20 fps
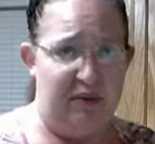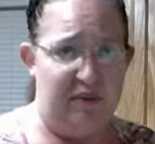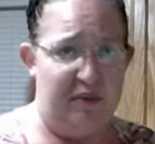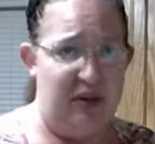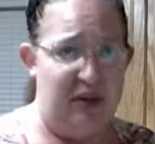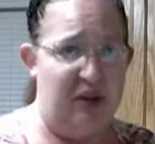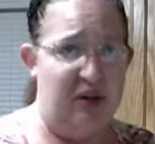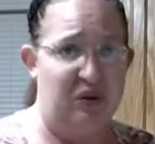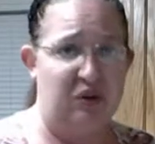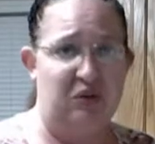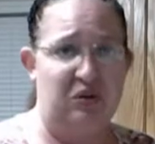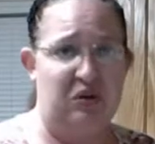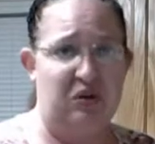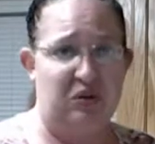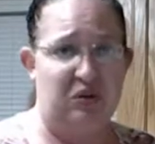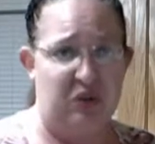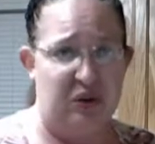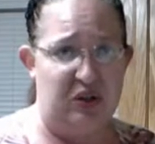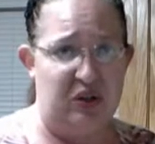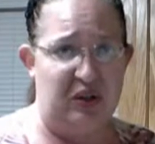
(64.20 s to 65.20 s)
You don't
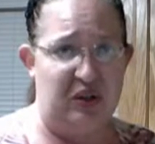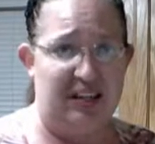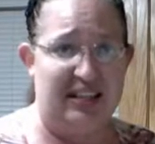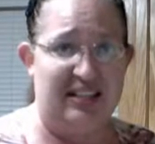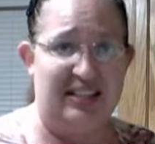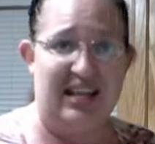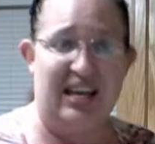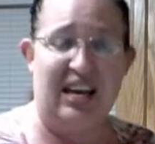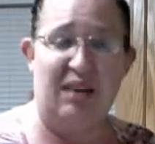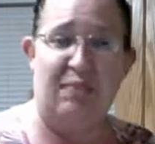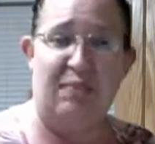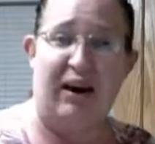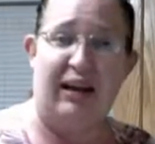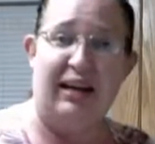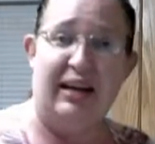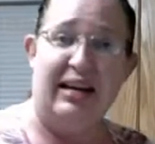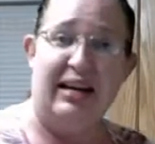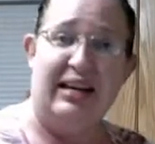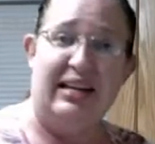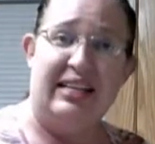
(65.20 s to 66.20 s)
squish it, because think about
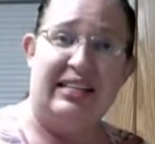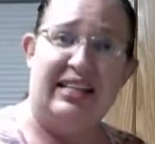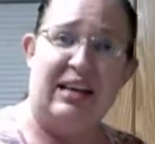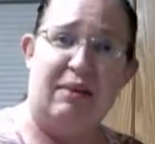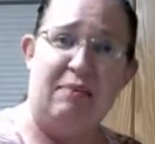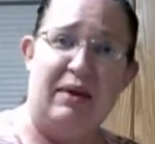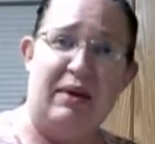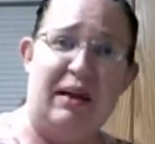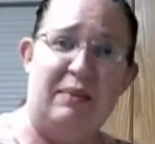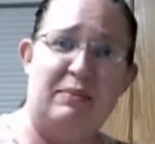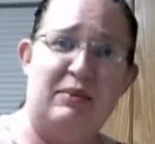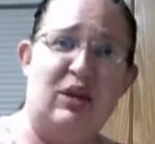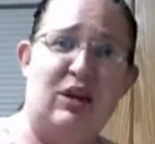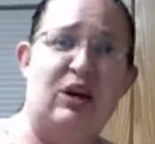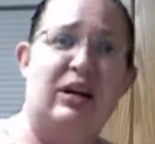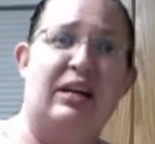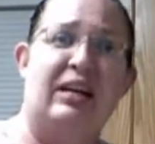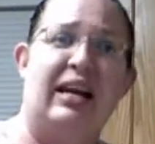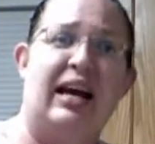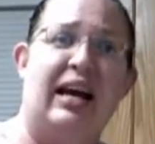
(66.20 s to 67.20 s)
it. Somebody comes
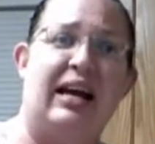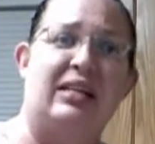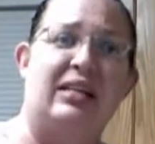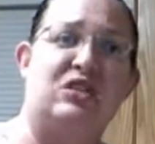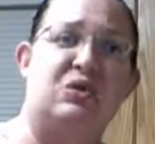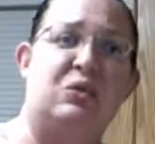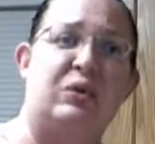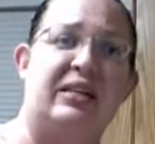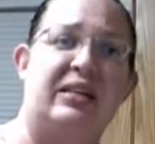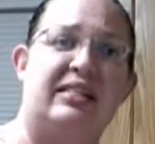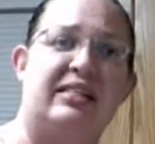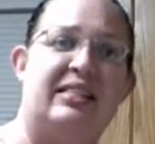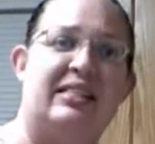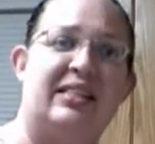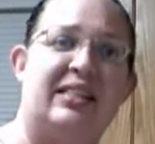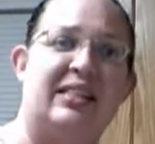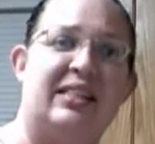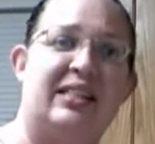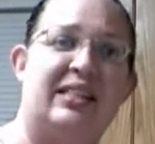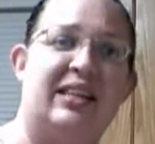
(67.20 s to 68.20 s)
along and
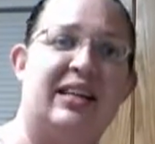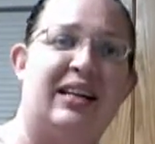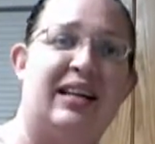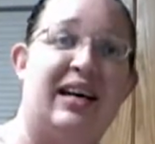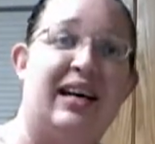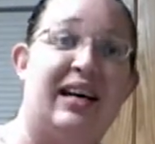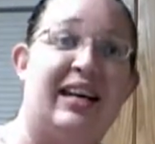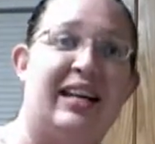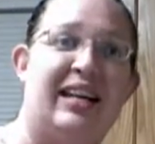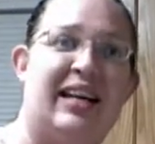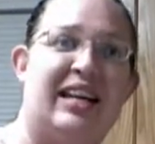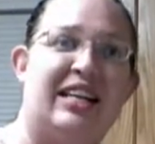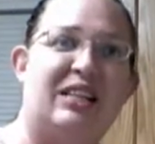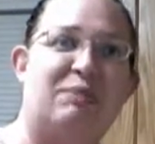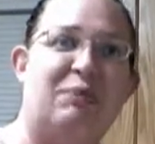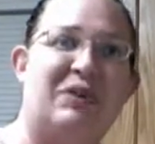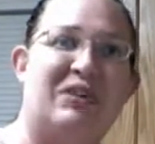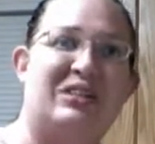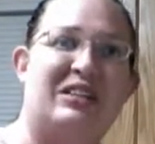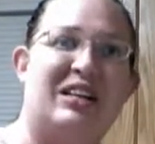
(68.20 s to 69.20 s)
squeezes it. Next
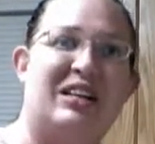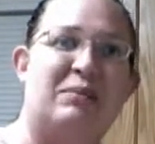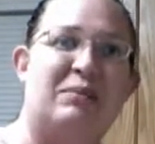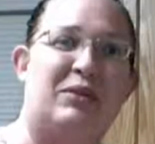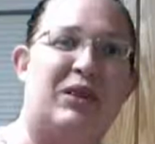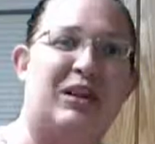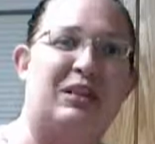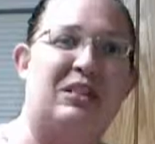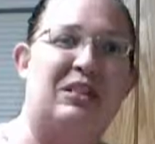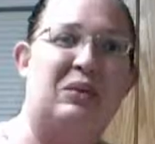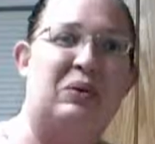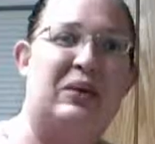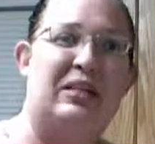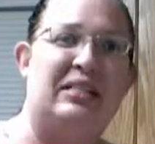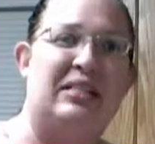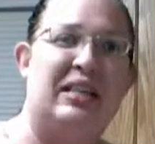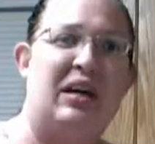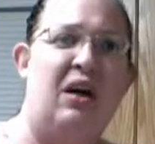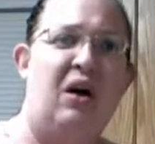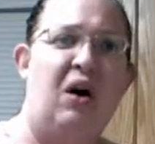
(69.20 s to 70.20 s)
person comes along and
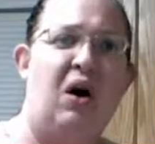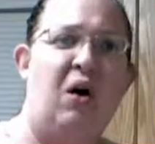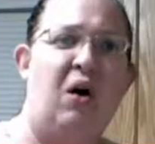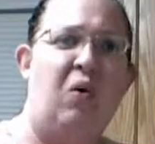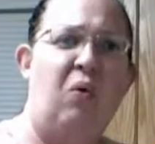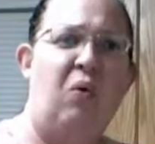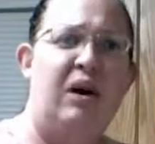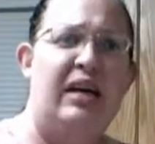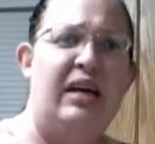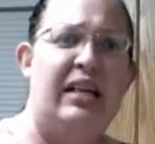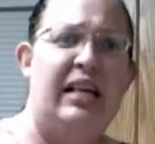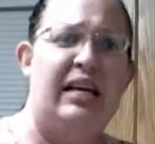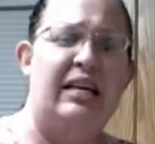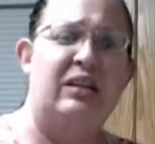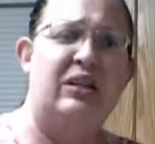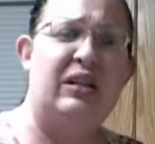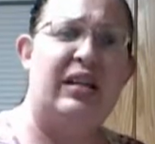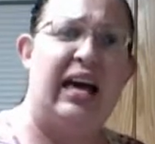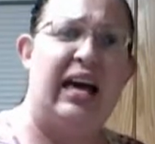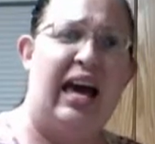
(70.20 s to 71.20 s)
squeezes it. Well, what do you think
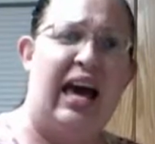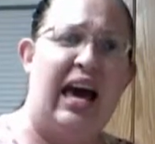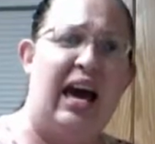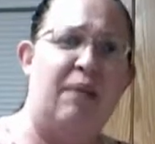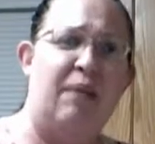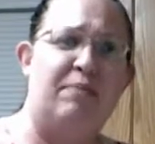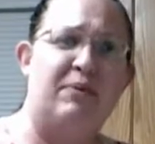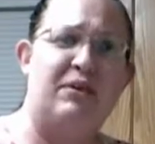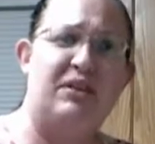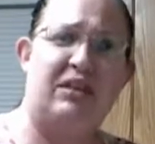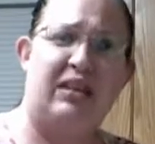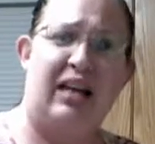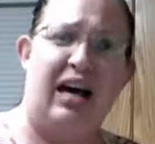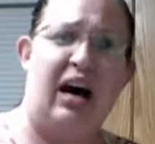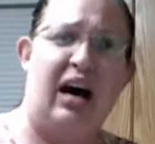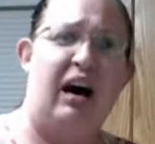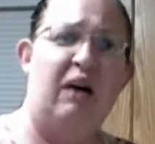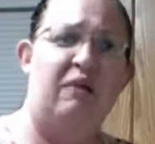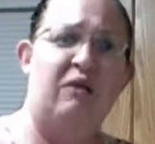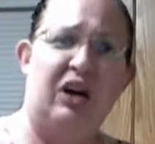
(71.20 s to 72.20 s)
is going to happen to
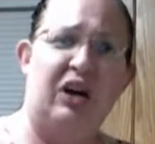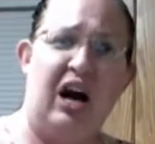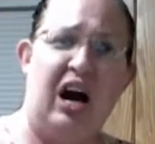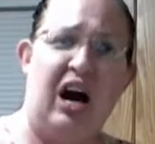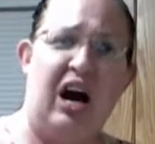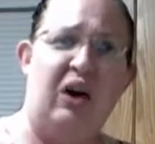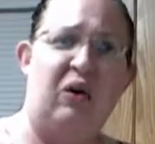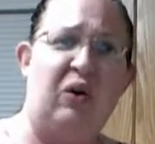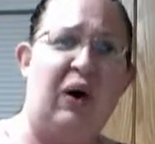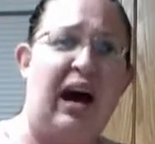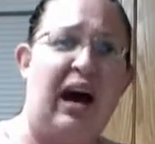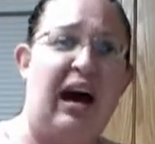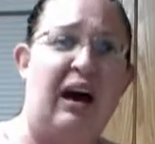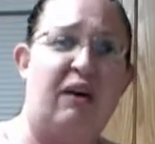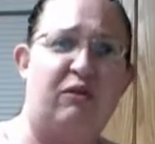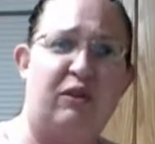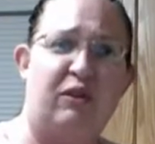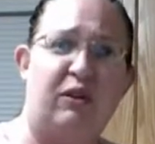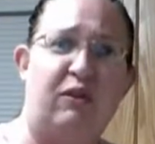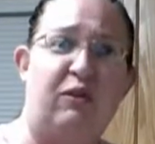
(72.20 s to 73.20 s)
that avocado
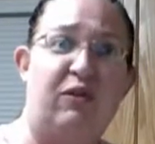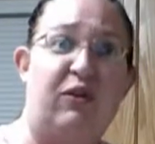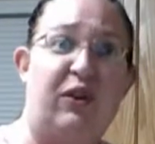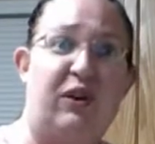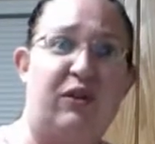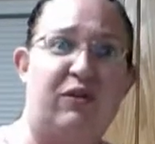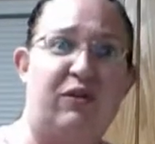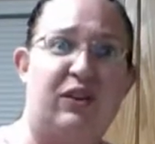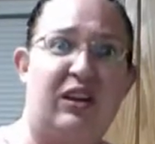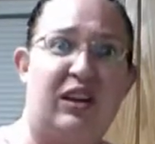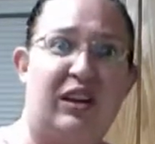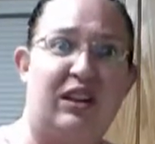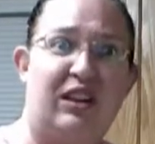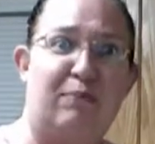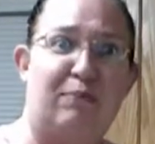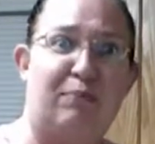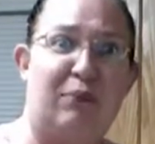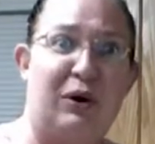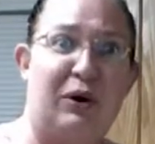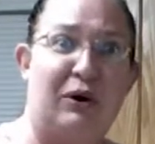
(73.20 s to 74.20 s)
after the 50th
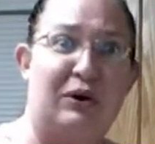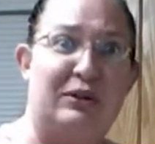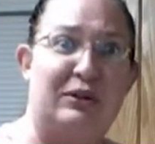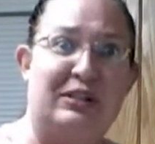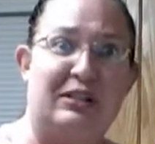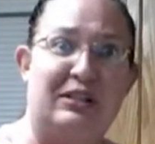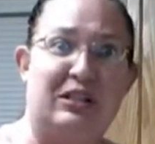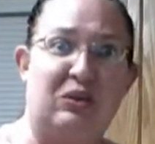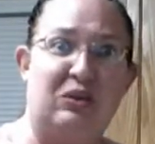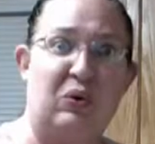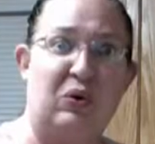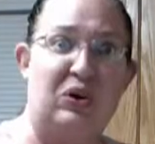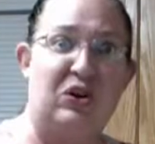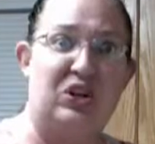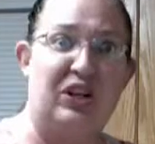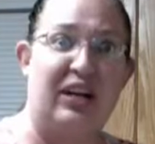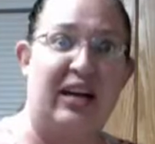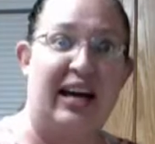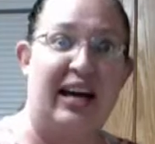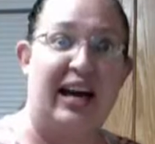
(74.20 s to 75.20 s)
person
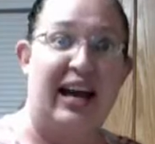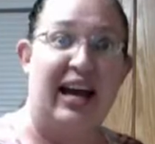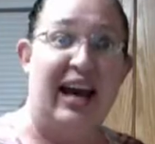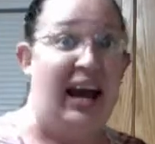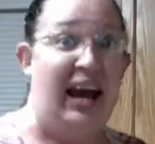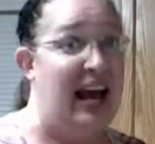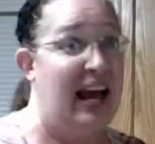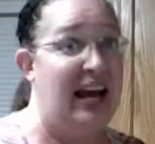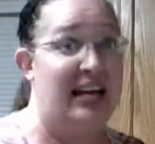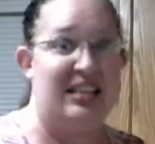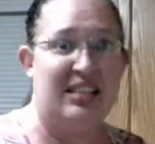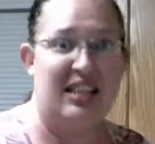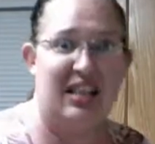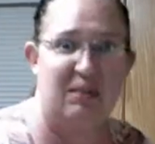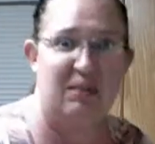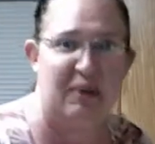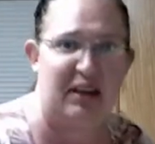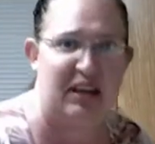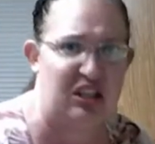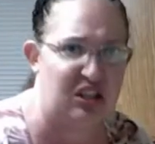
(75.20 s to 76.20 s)
squishing it? It's going
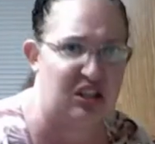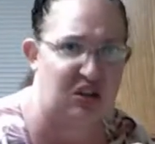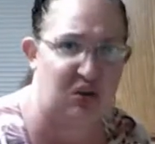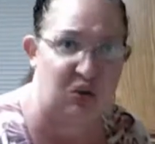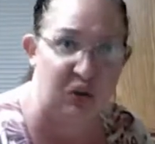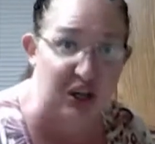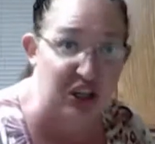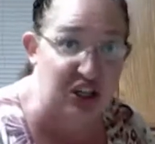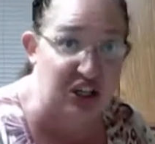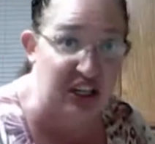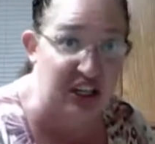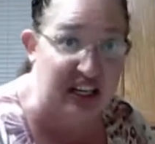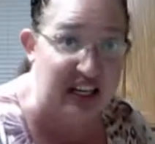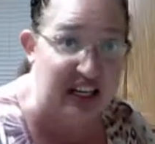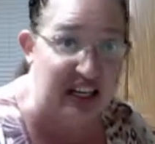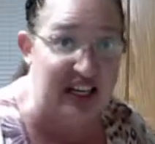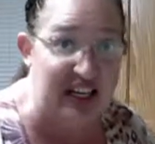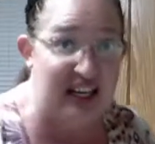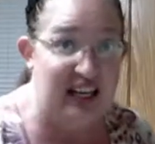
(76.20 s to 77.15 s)
to be squishy,